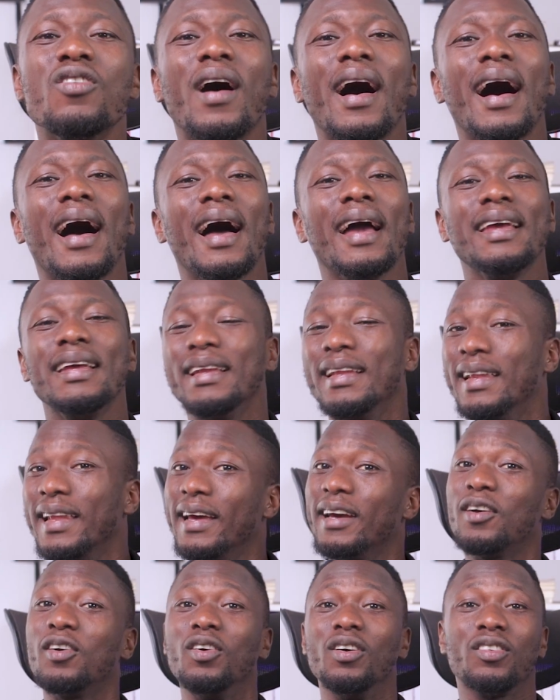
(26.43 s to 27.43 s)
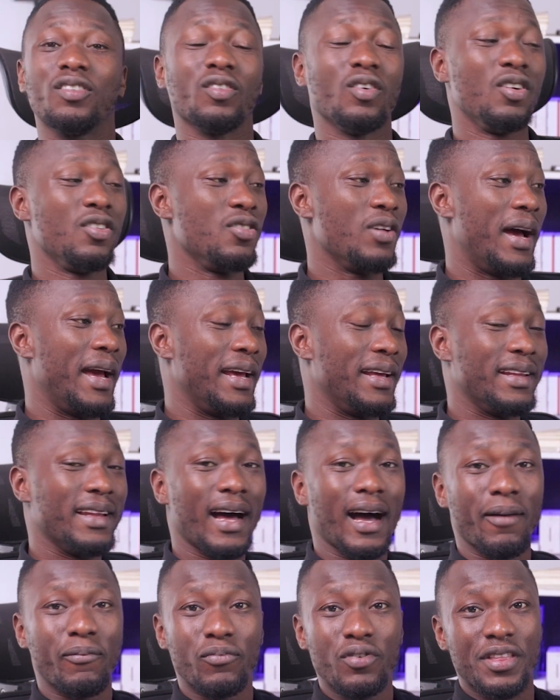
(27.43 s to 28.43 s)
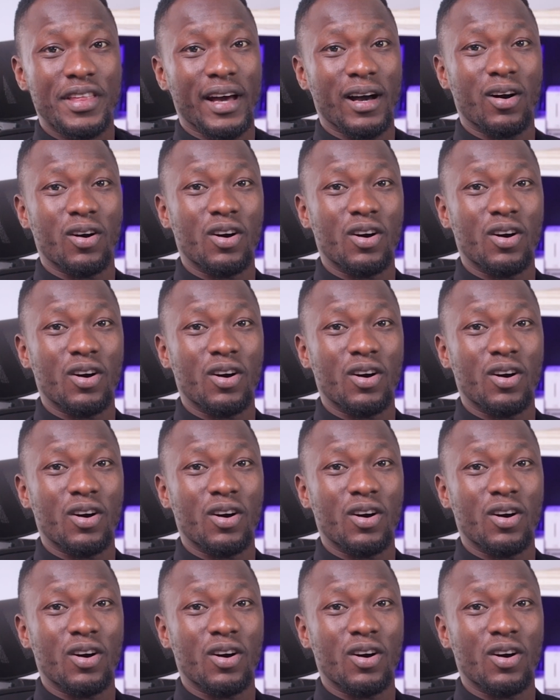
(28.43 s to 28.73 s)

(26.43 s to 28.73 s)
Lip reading: You are in Lagos, or you are in Abuja,